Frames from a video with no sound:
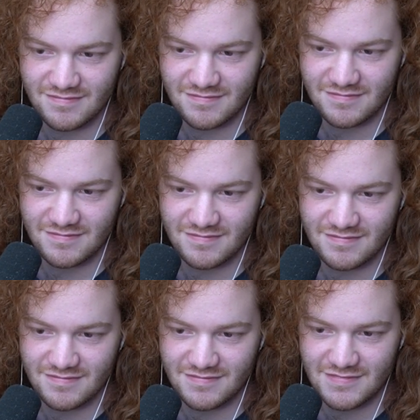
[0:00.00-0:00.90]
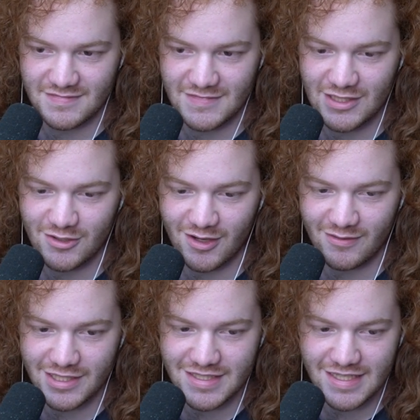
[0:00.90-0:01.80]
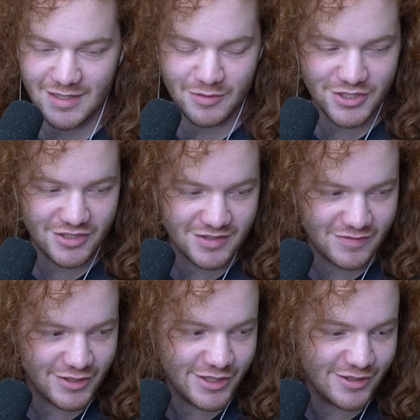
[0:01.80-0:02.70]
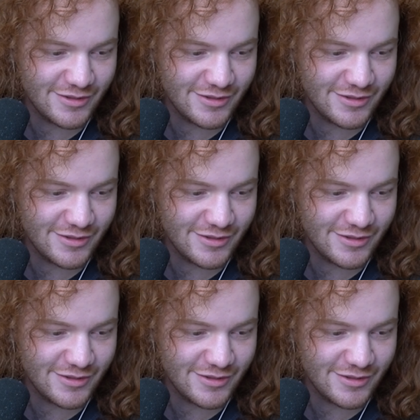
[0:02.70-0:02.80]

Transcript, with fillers: Look. Here, Covey, a sandwich. It's for you.